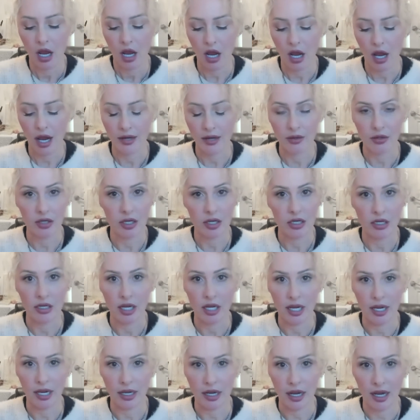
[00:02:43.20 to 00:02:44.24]

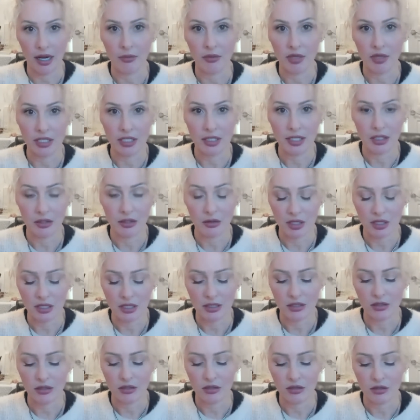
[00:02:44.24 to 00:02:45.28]
I'm going to tell you
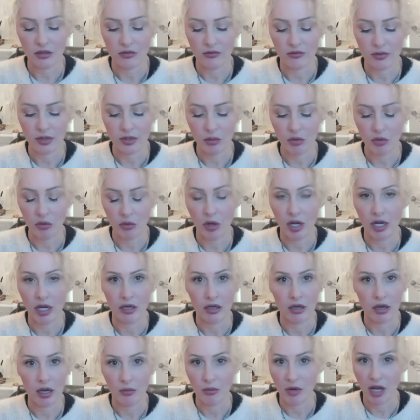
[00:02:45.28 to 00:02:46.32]
this. Number one,
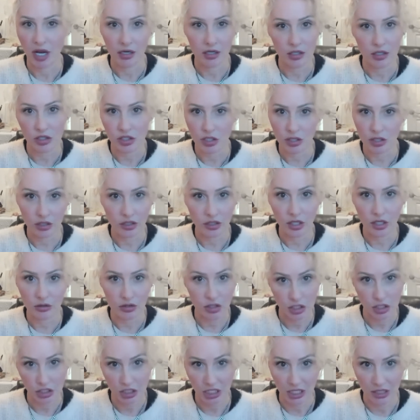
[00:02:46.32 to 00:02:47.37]
I'm not going to sugarcoat
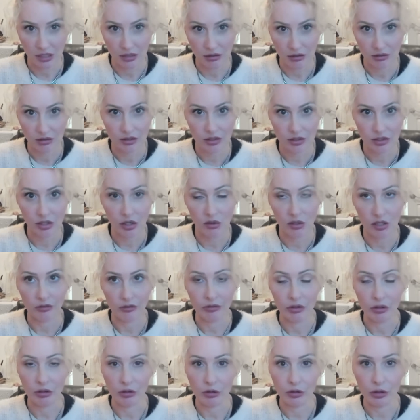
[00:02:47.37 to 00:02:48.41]
shit. So
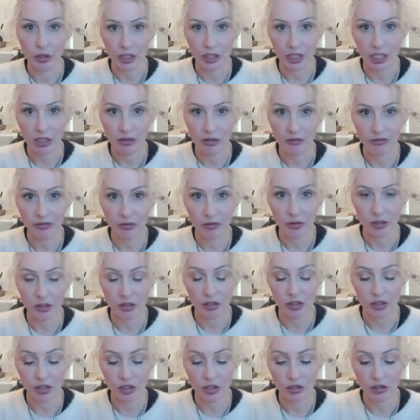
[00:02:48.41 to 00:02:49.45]
if you're looking for
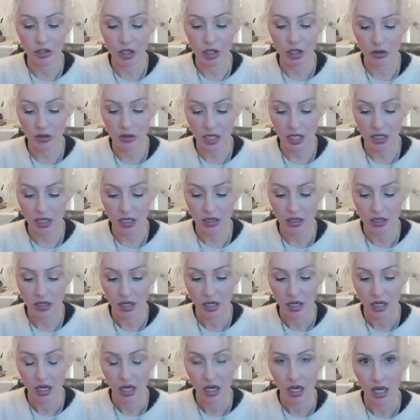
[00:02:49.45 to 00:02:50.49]
sugarcoating
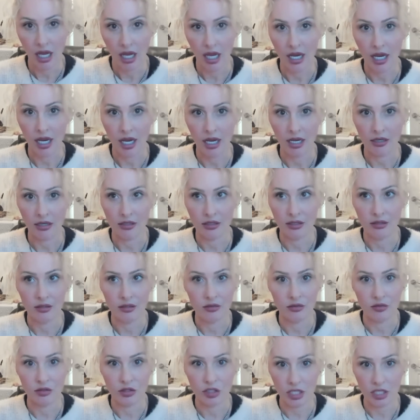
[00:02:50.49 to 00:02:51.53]
and
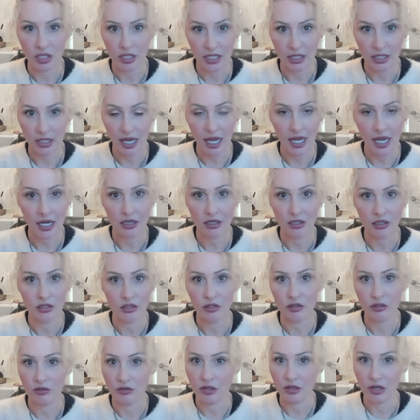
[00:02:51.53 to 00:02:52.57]
shit like that,
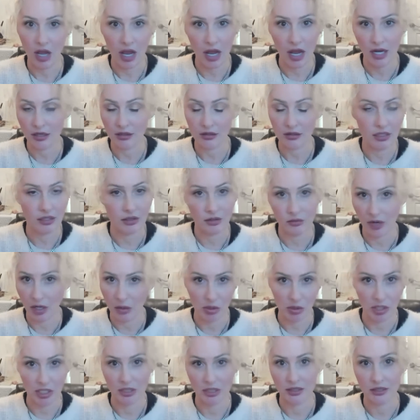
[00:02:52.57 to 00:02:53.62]
you're not in the
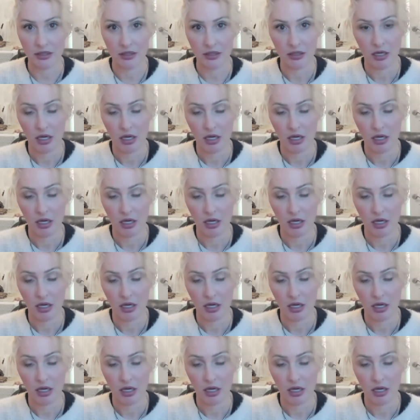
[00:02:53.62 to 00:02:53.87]
right place.